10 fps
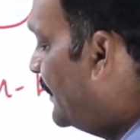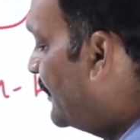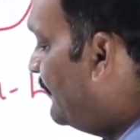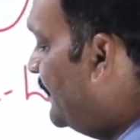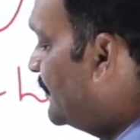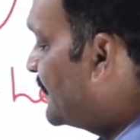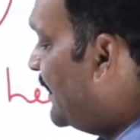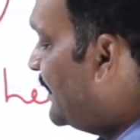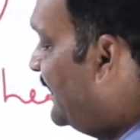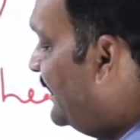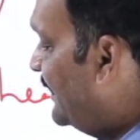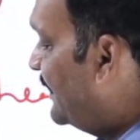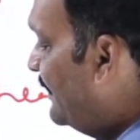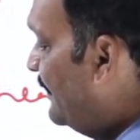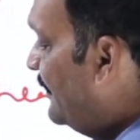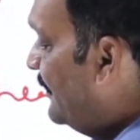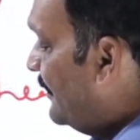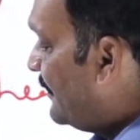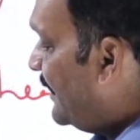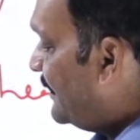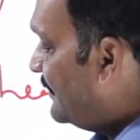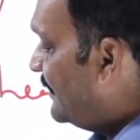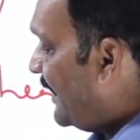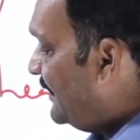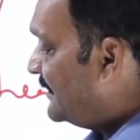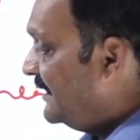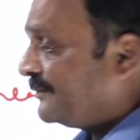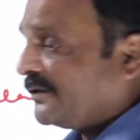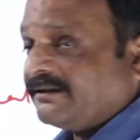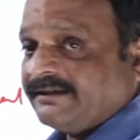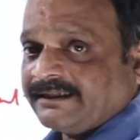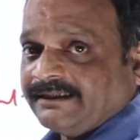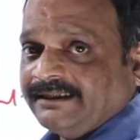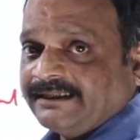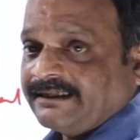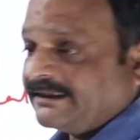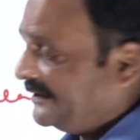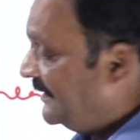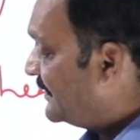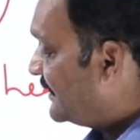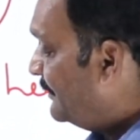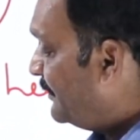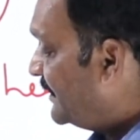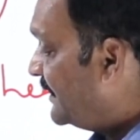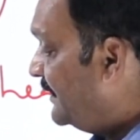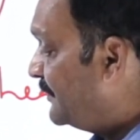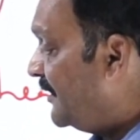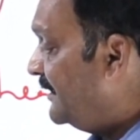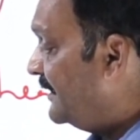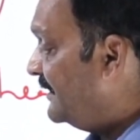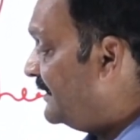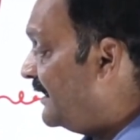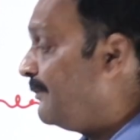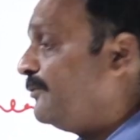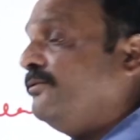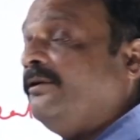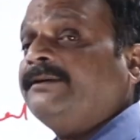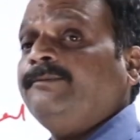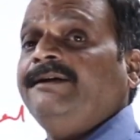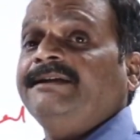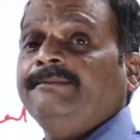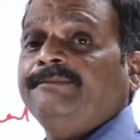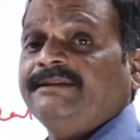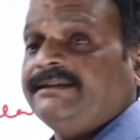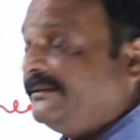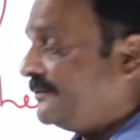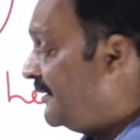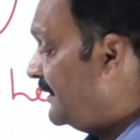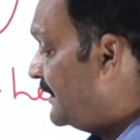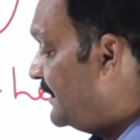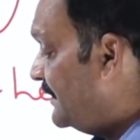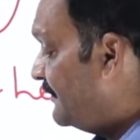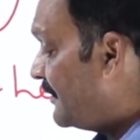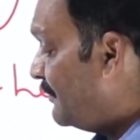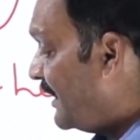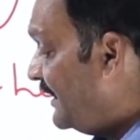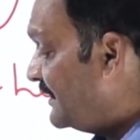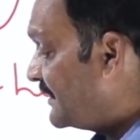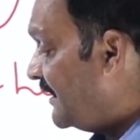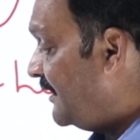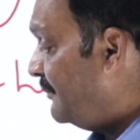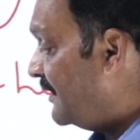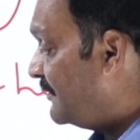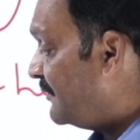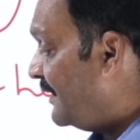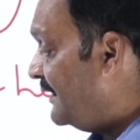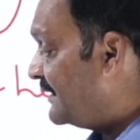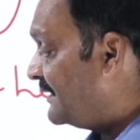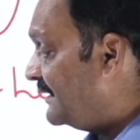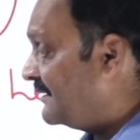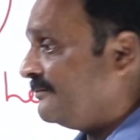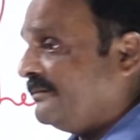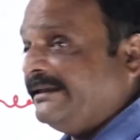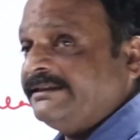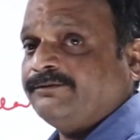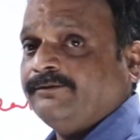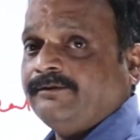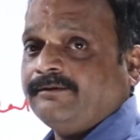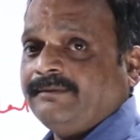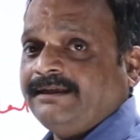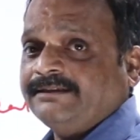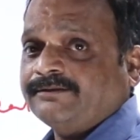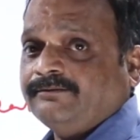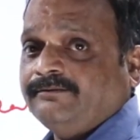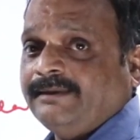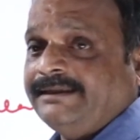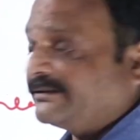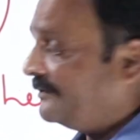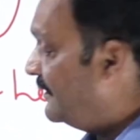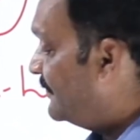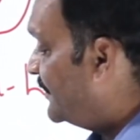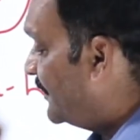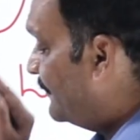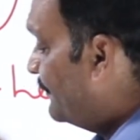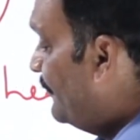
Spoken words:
Okay, when you start heating it, right, the ice keeps on getting heat energy, its temperature keeps on increasing. Up to what point temperature keeps on increasing? From minus 10 it becomes minus 6, minus 4, minus 2, minus 1, 0.